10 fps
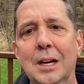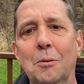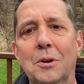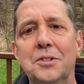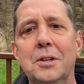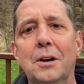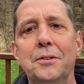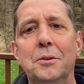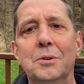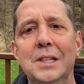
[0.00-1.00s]
One's called
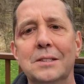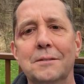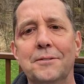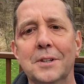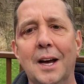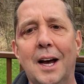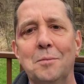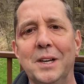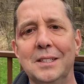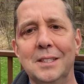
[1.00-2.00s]
The Reason for God
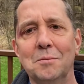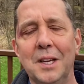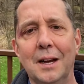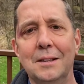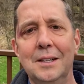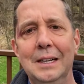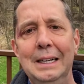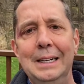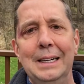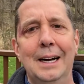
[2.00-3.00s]
by Tim Keller.
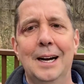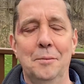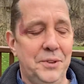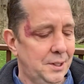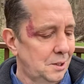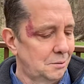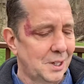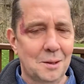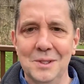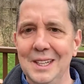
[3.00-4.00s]
These are
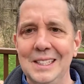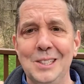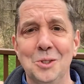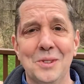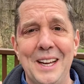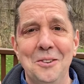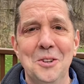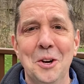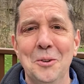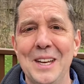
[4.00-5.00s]
recommendations without
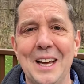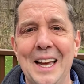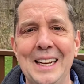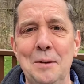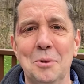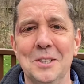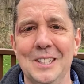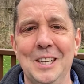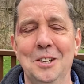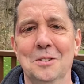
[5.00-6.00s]
knowing any
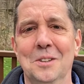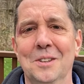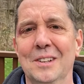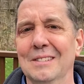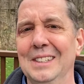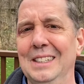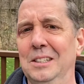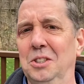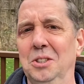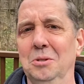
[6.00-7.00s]
particular
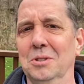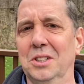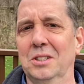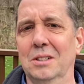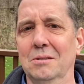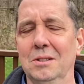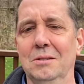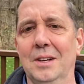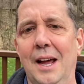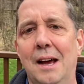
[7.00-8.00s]
issue or struggle you
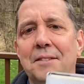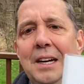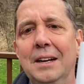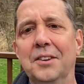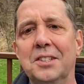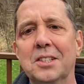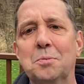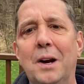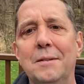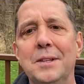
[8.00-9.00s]
would have. This is
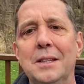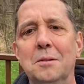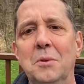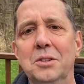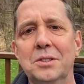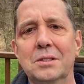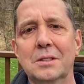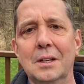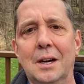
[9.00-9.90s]
probably the most